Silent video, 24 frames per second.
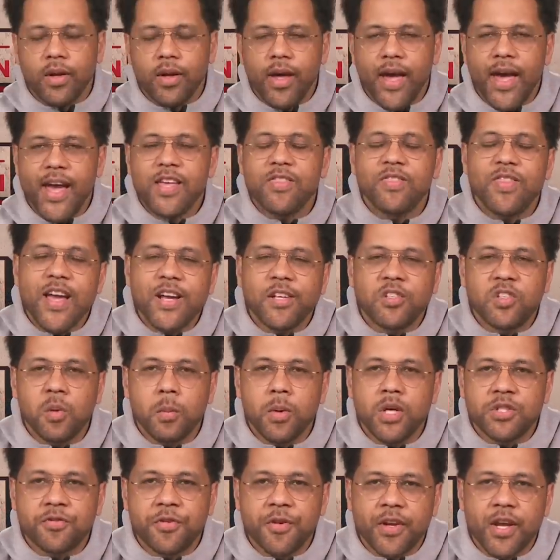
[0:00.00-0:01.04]
Hey, thanks so
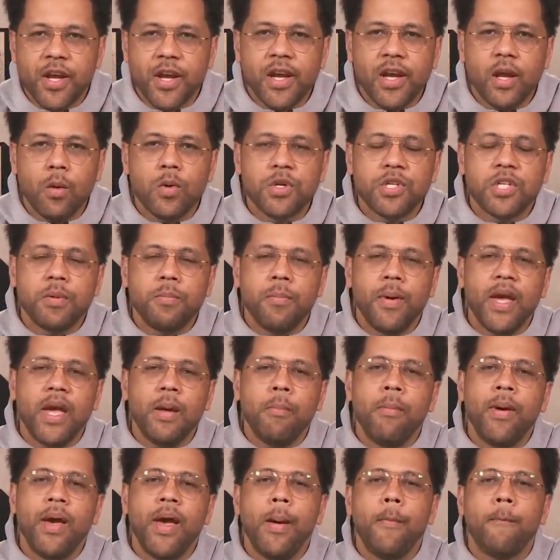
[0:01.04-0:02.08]
much for kicking it with your main
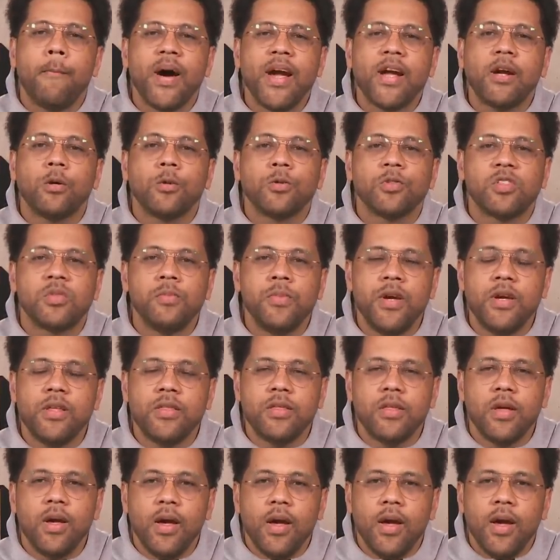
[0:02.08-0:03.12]
man, Michael Smith.
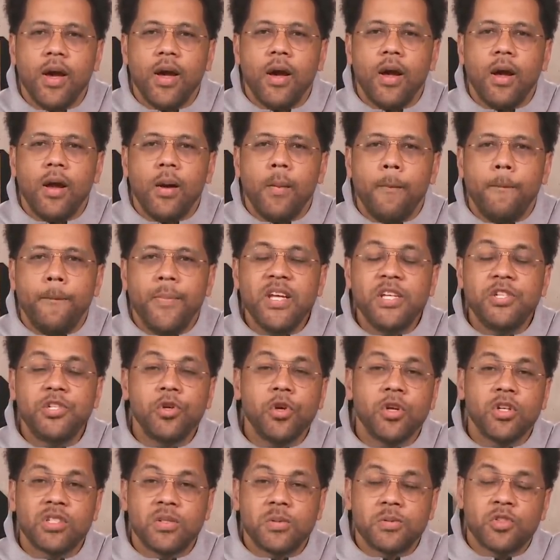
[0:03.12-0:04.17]
Be
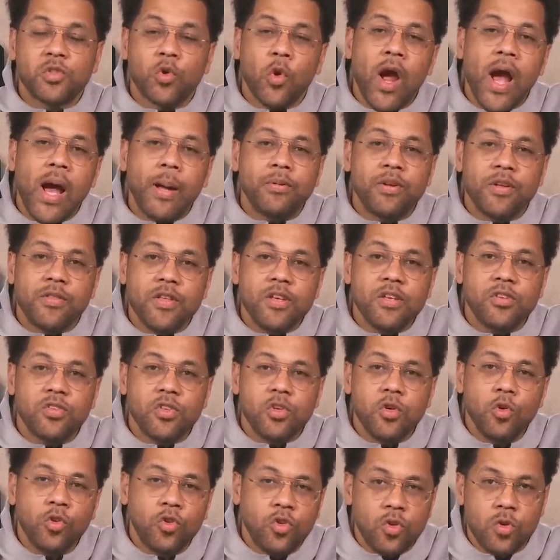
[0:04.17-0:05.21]
sure to subscribe to this
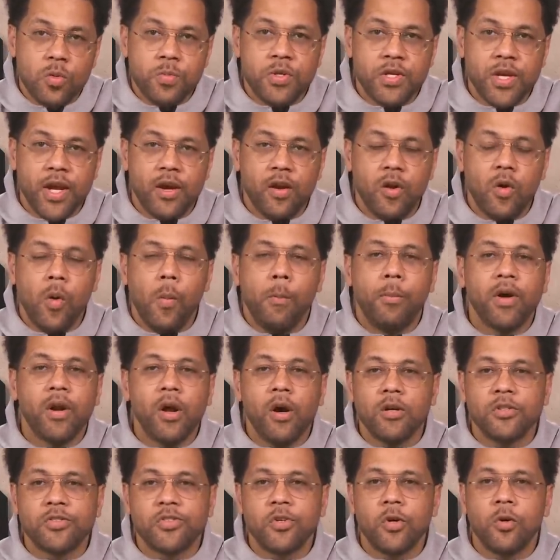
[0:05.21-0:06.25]
YouTube channel, but
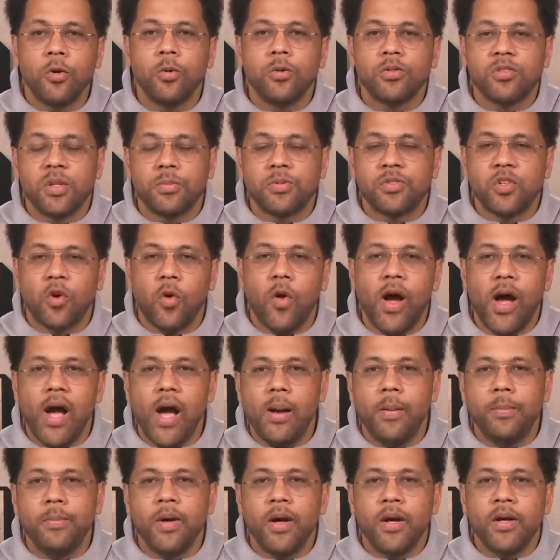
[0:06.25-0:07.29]
also
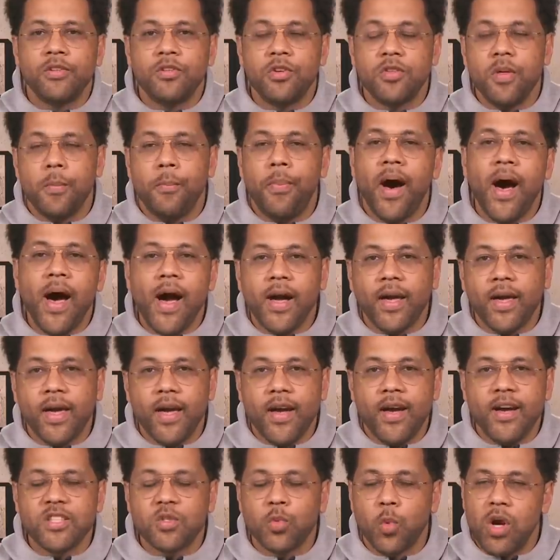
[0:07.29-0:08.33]
subscribe to the
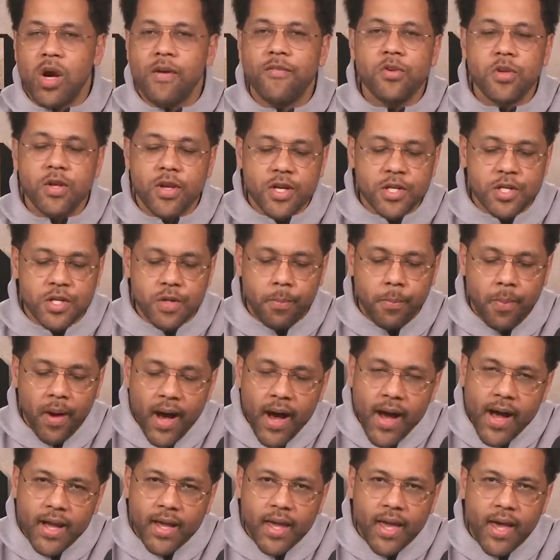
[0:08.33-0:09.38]
podcast wherever you get your
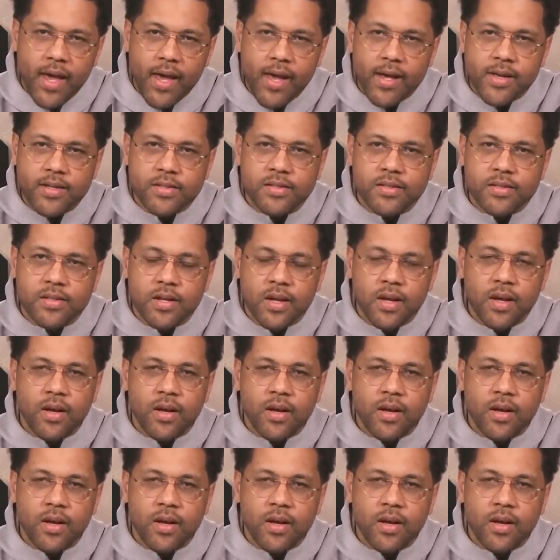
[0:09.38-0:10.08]
podcasts.